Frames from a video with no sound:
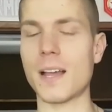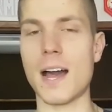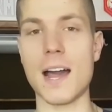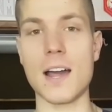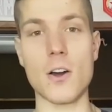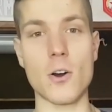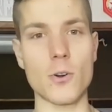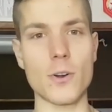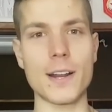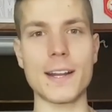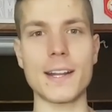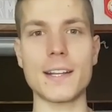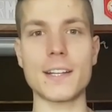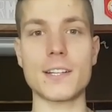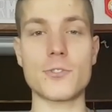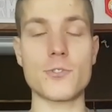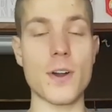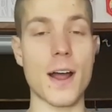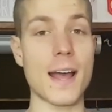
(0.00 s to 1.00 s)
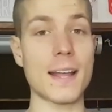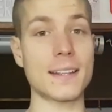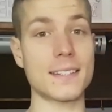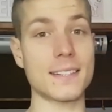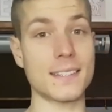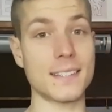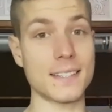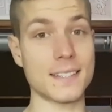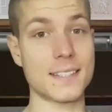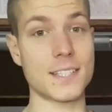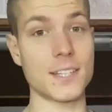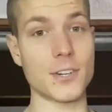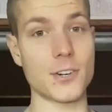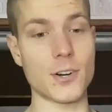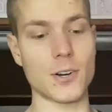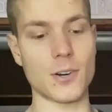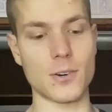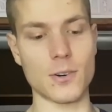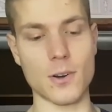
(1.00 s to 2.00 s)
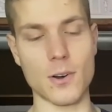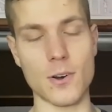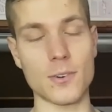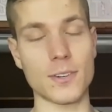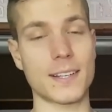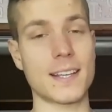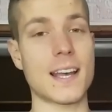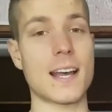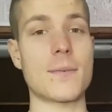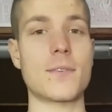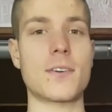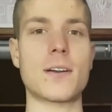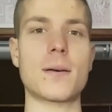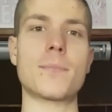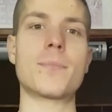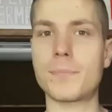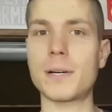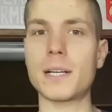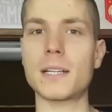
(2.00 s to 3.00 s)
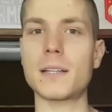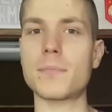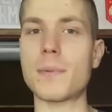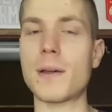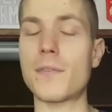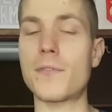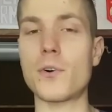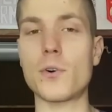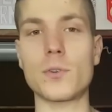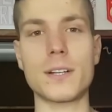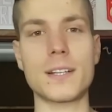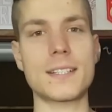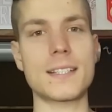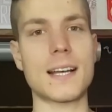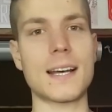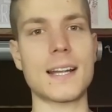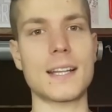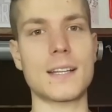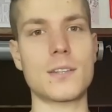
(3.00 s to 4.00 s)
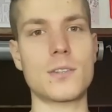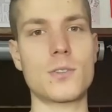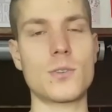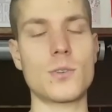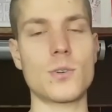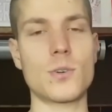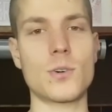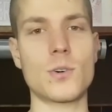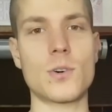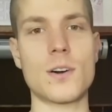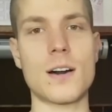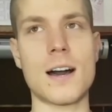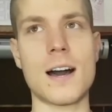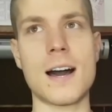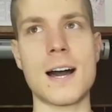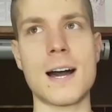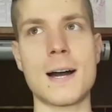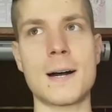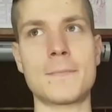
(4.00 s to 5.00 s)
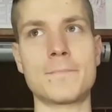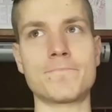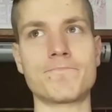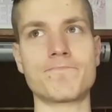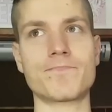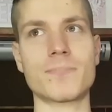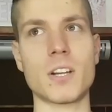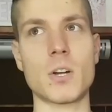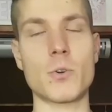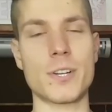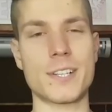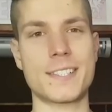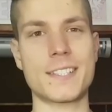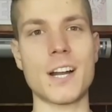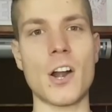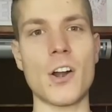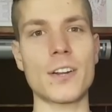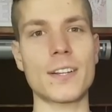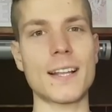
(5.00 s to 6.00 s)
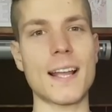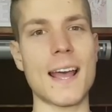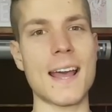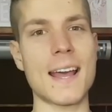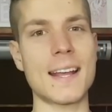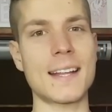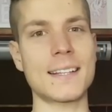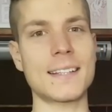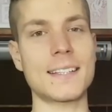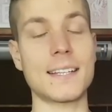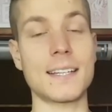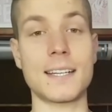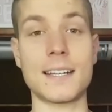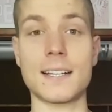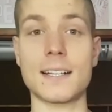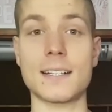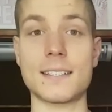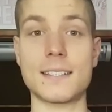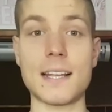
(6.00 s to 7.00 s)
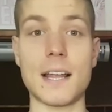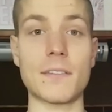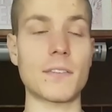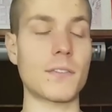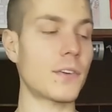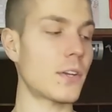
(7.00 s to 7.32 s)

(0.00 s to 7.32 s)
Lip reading: I already tried this cereal on camera, but my phone decided to restart and it didn't save the